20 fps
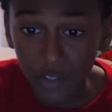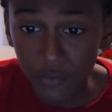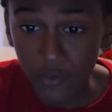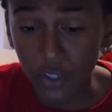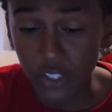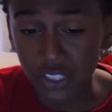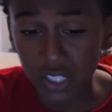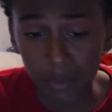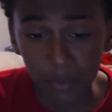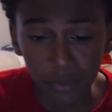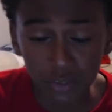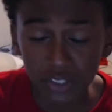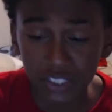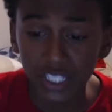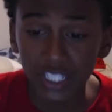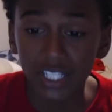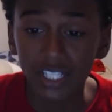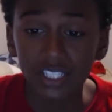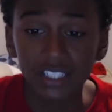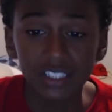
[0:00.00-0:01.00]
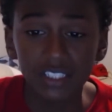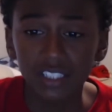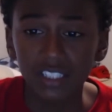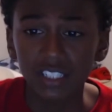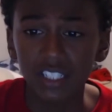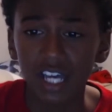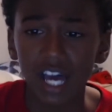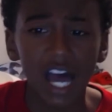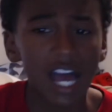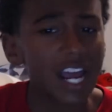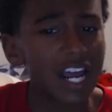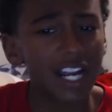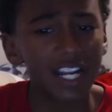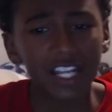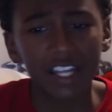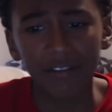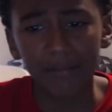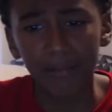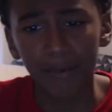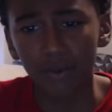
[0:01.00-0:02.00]
first couple scenes, I
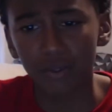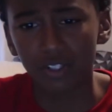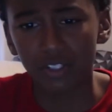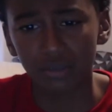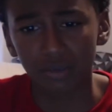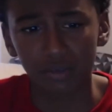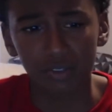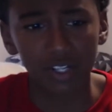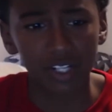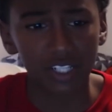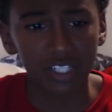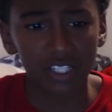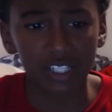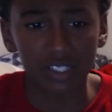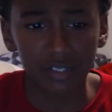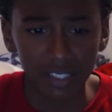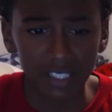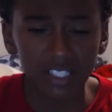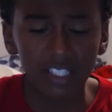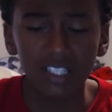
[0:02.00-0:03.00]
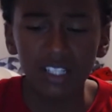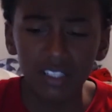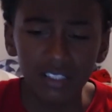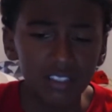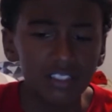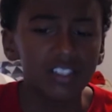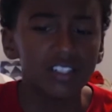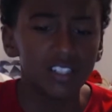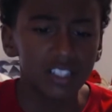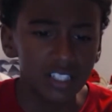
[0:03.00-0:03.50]
gotta give Pootie some credit. He